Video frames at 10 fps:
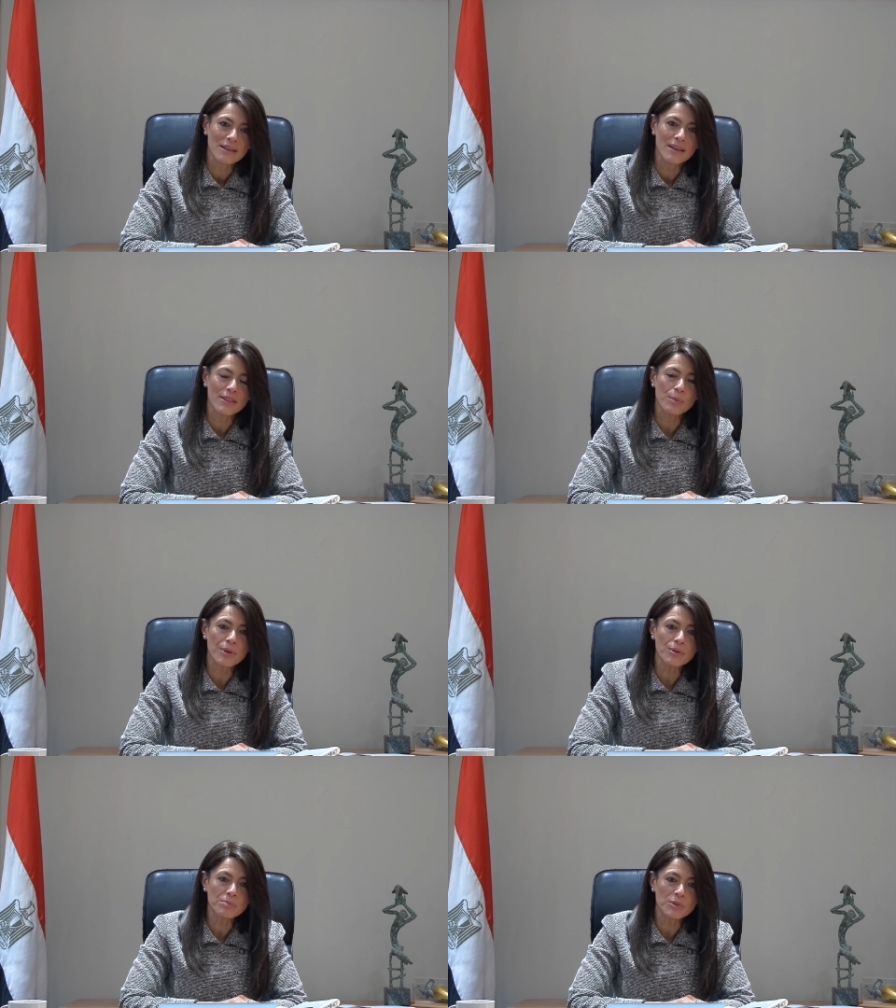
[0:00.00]
In the
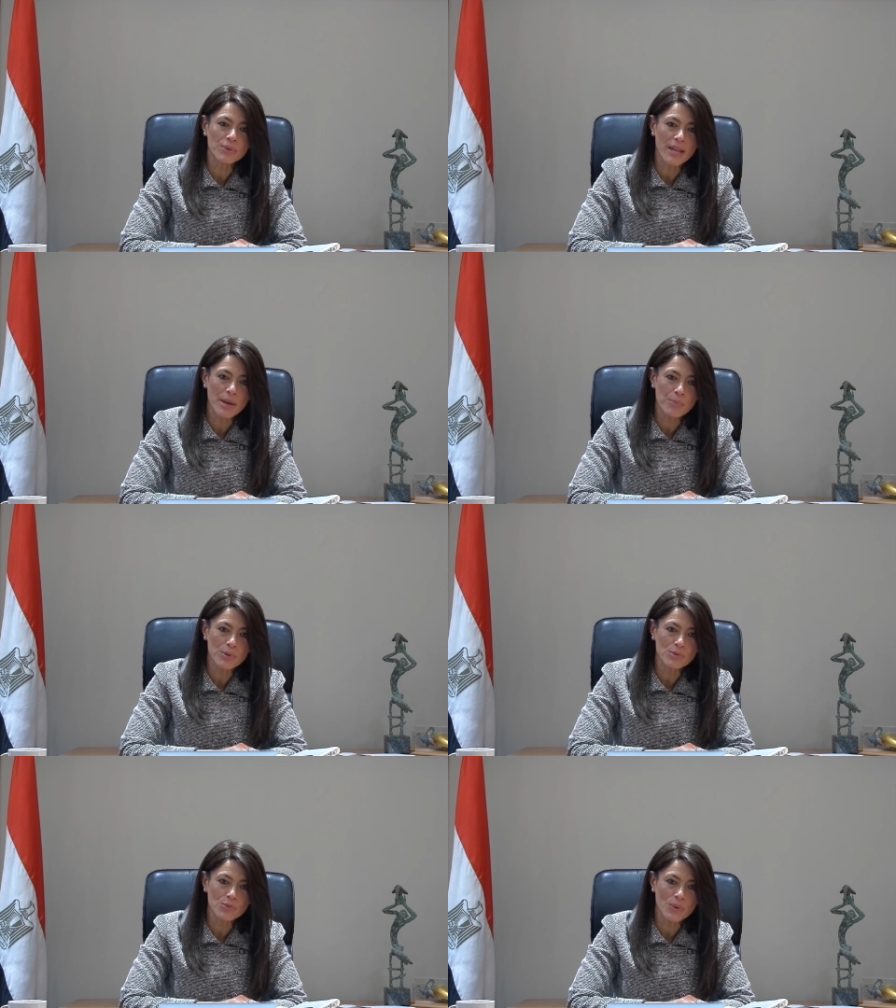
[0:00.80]
period between
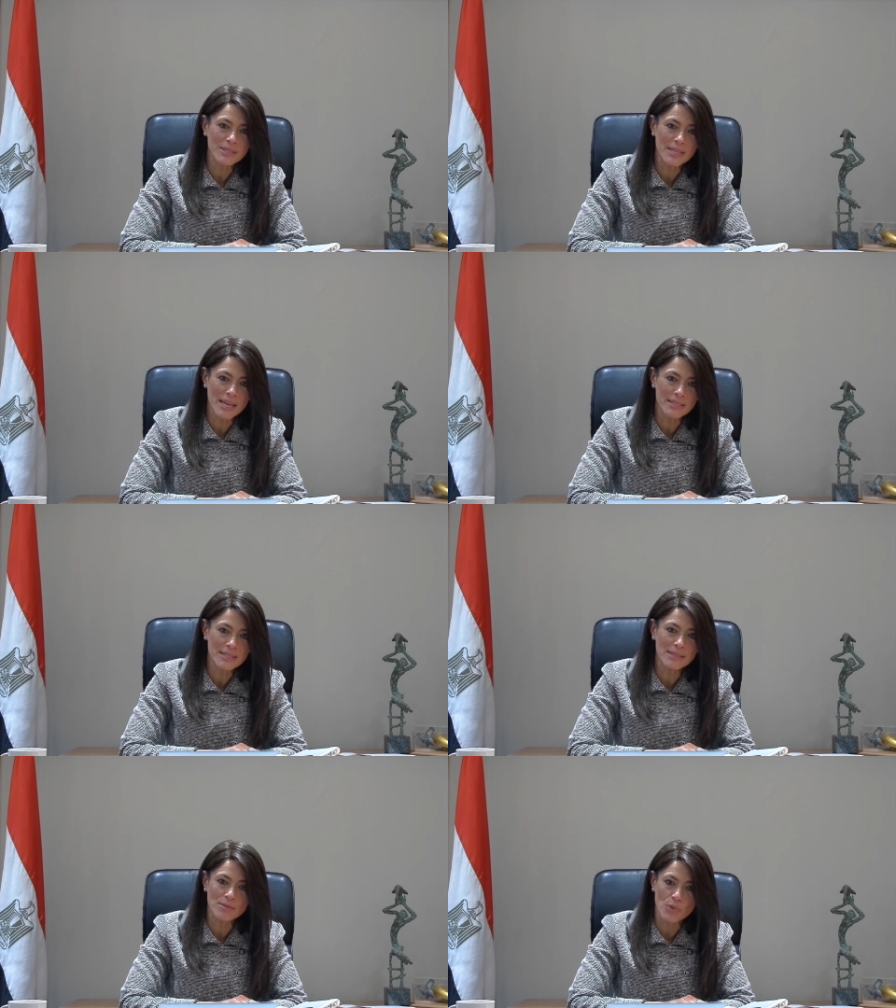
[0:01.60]
April
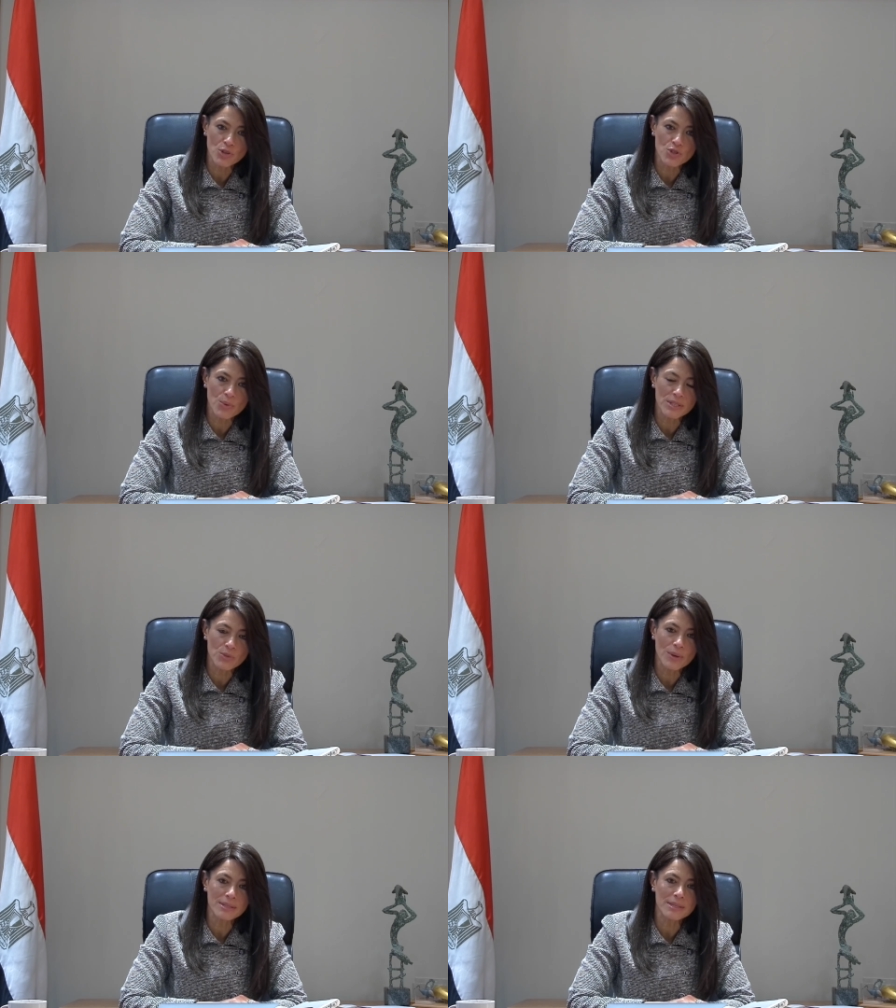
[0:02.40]
2018 and March
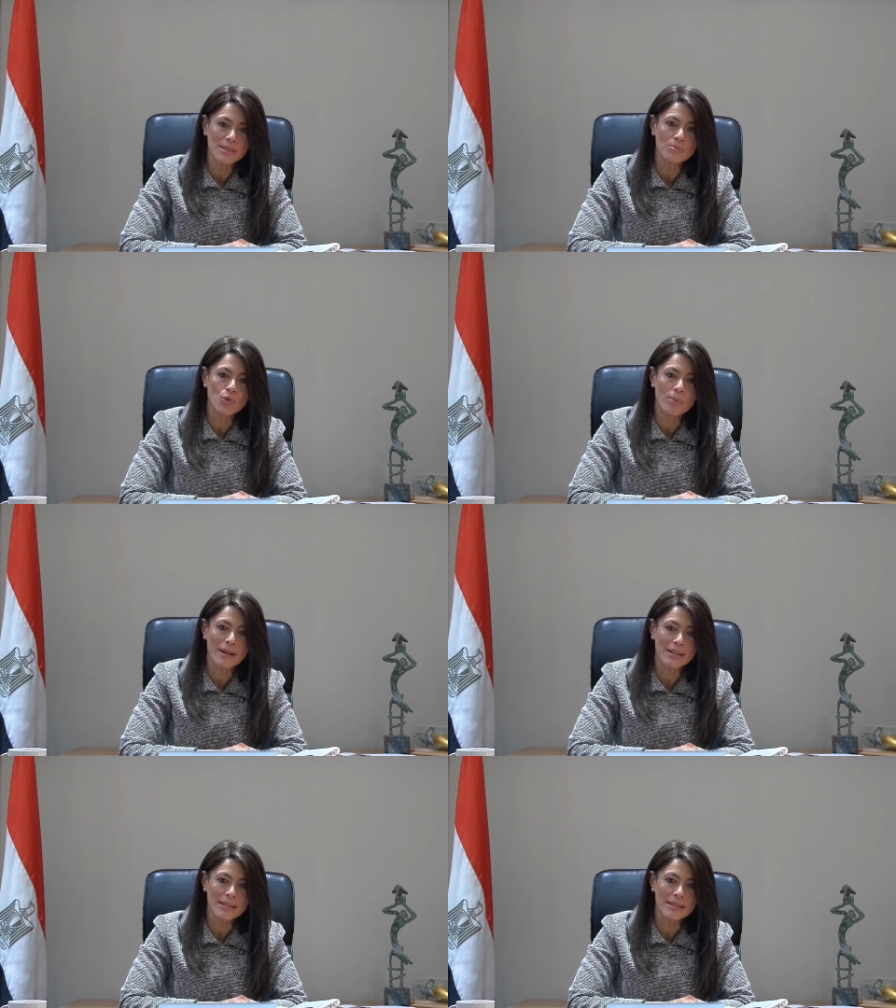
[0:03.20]
2020,
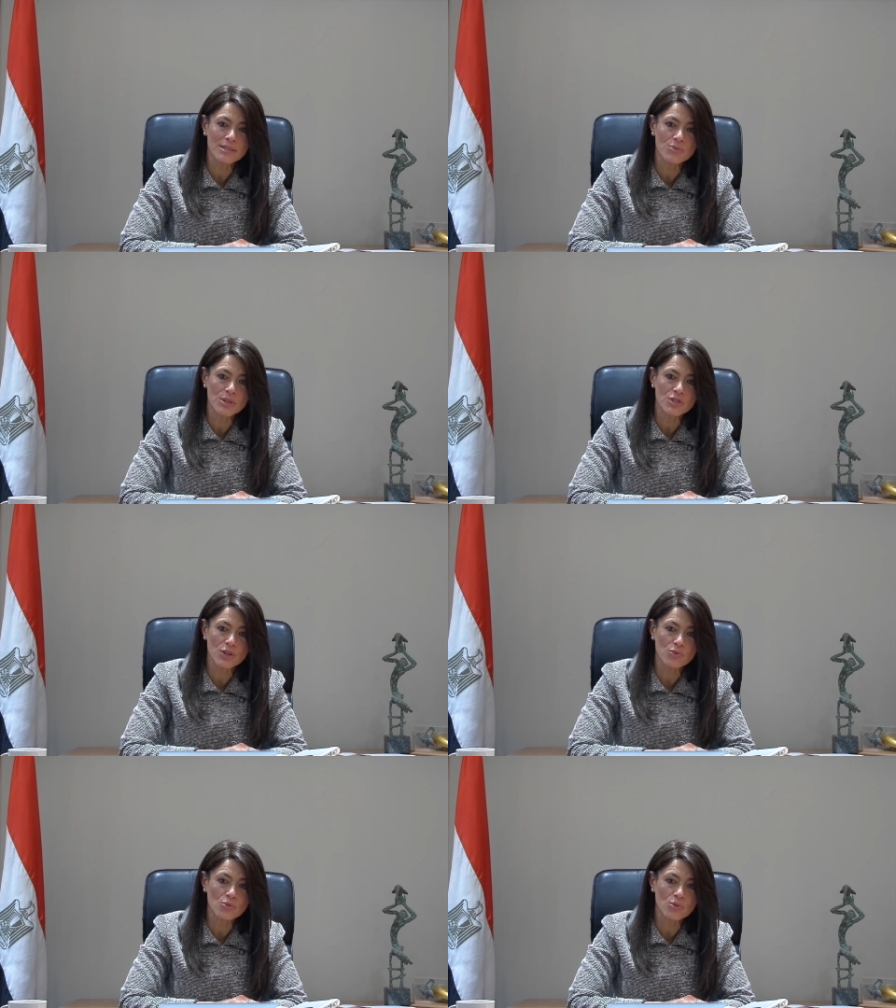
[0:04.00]
mobile clinics reached
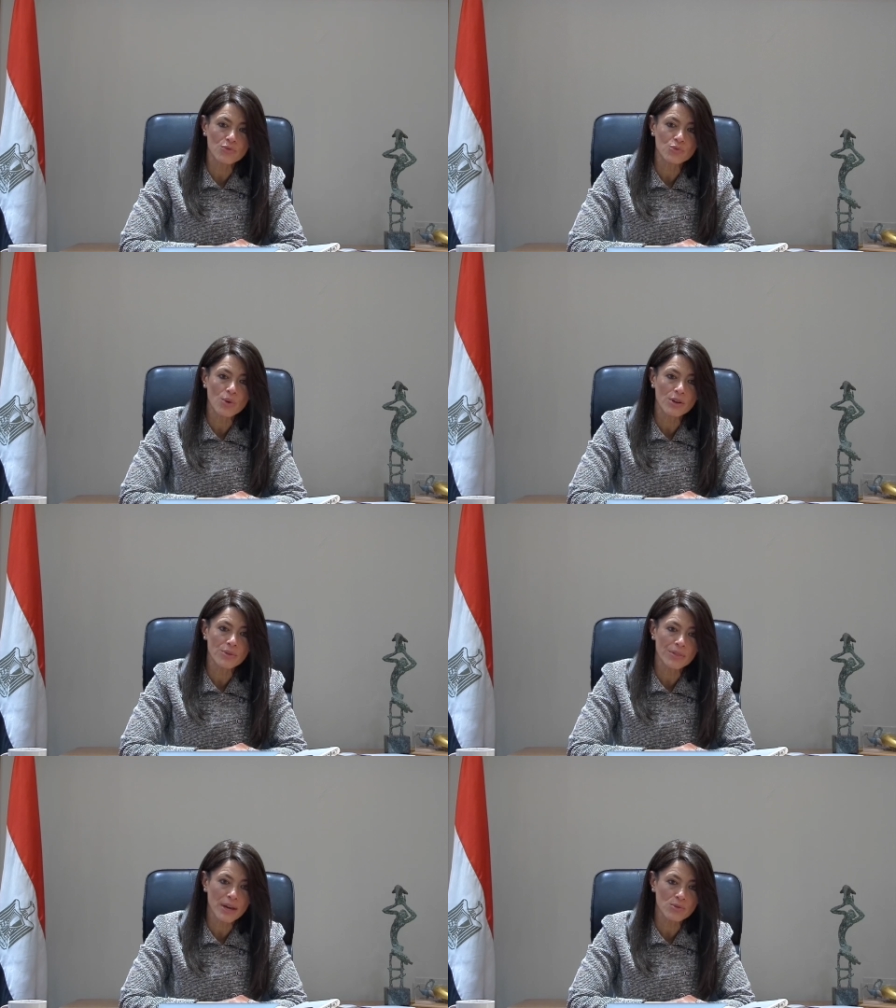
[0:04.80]
a total of
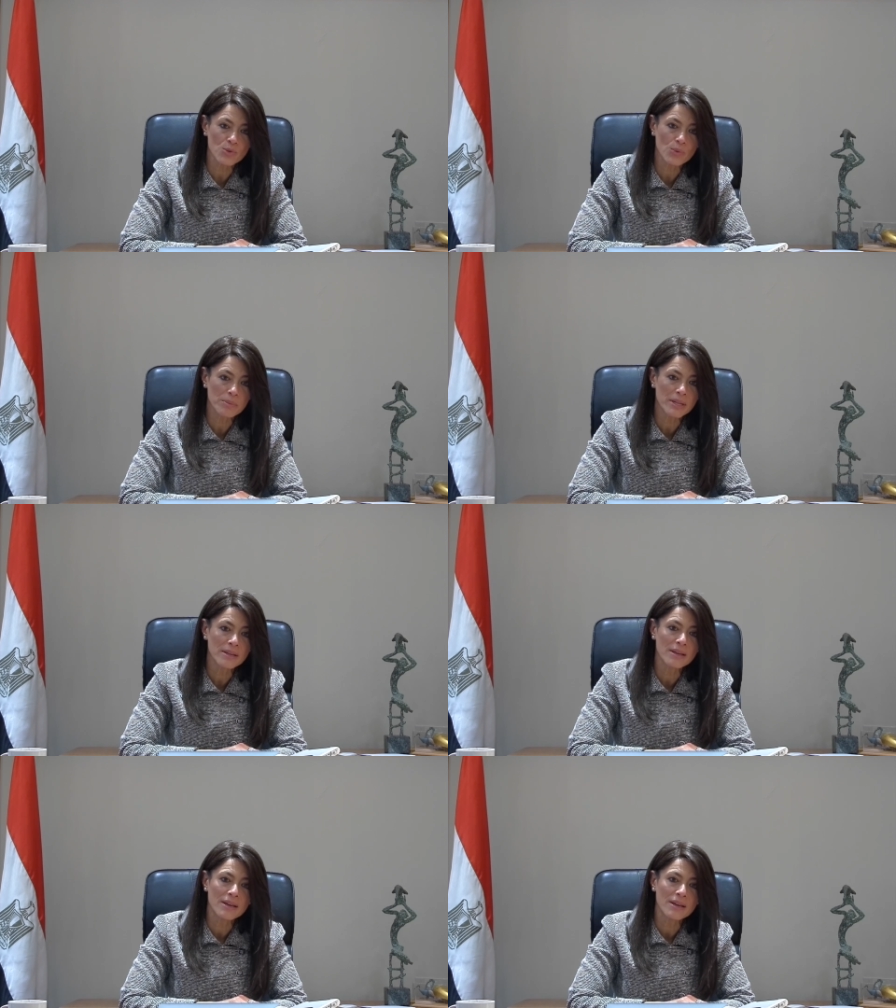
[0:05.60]
200,000 women